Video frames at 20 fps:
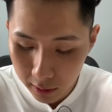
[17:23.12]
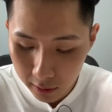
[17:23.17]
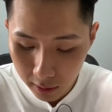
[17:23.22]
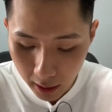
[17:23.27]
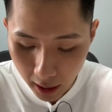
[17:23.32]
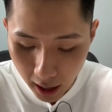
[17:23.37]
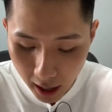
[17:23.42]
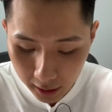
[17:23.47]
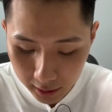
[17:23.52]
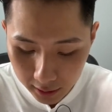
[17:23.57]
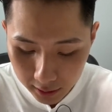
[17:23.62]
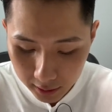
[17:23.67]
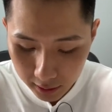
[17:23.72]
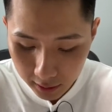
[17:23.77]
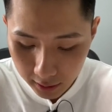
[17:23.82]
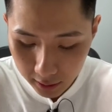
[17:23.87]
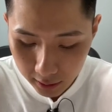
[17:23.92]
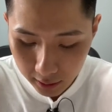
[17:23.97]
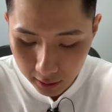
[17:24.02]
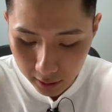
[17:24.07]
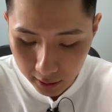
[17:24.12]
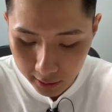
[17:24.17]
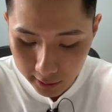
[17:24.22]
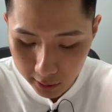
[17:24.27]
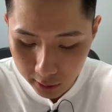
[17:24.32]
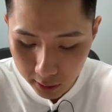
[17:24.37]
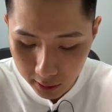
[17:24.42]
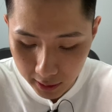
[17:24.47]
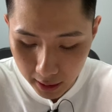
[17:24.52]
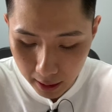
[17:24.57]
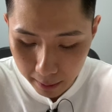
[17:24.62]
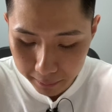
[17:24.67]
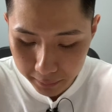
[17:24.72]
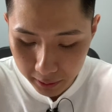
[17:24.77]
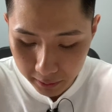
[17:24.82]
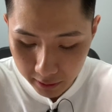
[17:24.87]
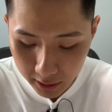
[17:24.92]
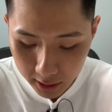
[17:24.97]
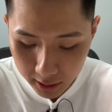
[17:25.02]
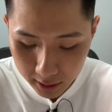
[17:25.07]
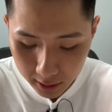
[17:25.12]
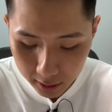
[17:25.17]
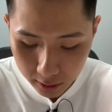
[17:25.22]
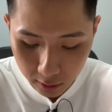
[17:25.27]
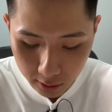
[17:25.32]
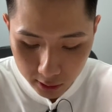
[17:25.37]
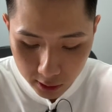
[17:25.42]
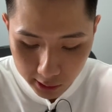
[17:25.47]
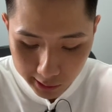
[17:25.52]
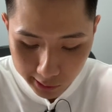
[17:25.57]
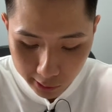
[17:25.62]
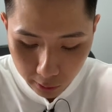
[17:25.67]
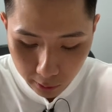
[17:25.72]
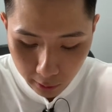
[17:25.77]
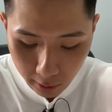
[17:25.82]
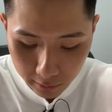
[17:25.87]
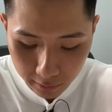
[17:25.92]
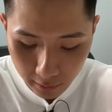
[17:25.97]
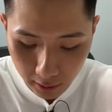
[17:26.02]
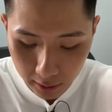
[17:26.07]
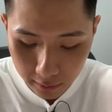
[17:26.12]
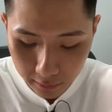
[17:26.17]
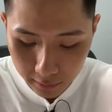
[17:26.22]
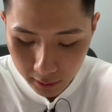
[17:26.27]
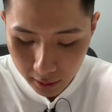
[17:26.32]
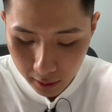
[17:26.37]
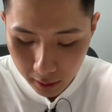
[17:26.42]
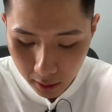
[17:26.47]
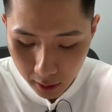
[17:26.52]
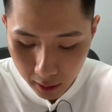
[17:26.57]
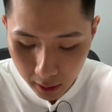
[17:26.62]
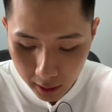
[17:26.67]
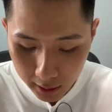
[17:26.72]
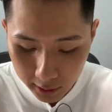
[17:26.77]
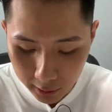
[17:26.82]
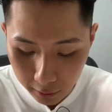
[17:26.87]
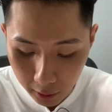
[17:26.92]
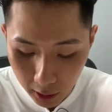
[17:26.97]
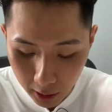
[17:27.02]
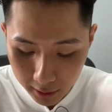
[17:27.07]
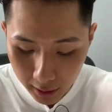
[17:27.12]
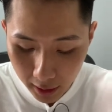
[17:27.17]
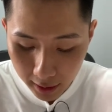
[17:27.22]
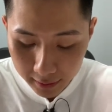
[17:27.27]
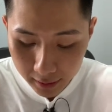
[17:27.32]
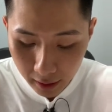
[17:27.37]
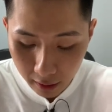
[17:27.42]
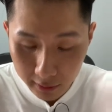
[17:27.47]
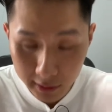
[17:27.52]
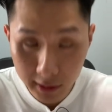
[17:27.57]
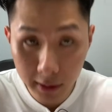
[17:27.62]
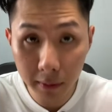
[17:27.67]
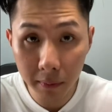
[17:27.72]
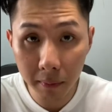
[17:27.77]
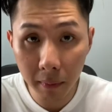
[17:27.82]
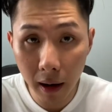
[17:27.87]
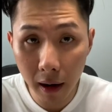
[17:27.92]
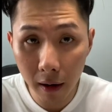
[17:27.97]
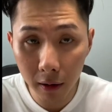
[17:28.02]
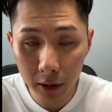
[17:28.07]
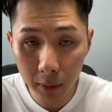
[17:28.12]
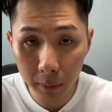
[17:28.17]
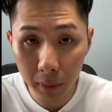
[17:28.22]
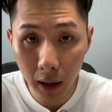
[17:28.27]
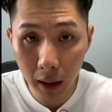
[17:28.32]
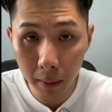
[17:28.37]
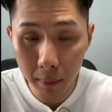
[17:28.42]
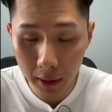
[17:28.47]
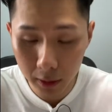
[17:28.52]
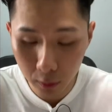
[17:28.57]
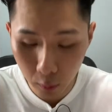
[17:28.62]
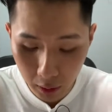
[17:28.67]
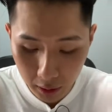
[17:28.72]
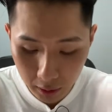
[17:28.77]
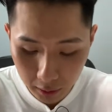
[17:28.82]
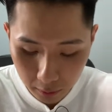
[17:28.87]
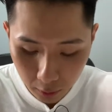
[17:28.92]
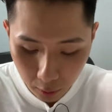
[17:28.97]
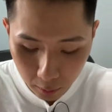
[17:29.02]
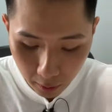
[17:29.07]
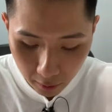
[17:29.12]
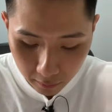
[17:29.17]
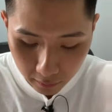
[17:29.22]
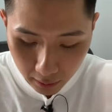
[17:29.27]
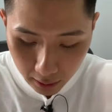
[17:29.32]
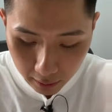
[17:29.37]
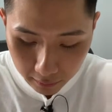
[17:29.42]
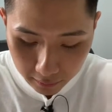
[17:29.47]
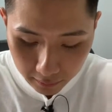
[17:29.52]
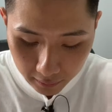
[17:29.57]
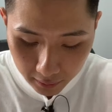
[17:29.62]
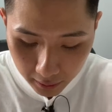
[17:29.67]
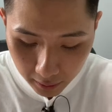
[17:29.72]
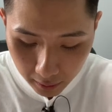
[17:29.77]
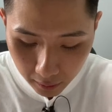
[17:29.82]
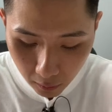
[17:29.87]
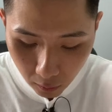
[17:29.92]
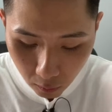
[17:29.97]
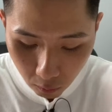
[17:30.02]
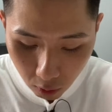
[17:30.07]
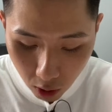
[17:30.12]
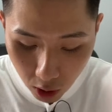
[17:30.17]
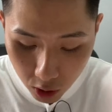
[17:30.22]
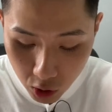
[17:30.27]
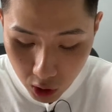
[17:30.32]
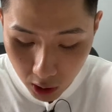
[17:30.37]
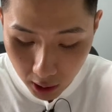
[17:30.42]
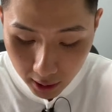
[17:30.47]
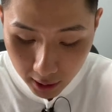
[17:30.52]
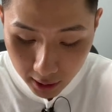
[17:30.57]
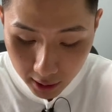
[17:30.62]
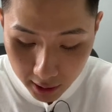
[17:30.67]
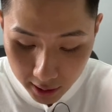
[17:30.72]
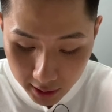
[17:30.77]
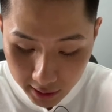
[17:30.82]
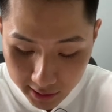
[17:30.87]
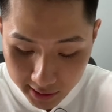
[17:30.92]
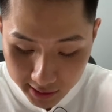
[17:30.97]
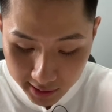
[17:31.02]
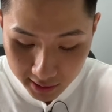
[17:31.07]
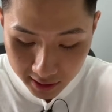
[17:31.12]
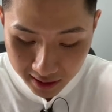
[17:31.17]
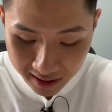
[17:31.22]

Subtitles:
Height is the depth of it, which is 2.5. So we got 10,000 multiplied by 2.5, which is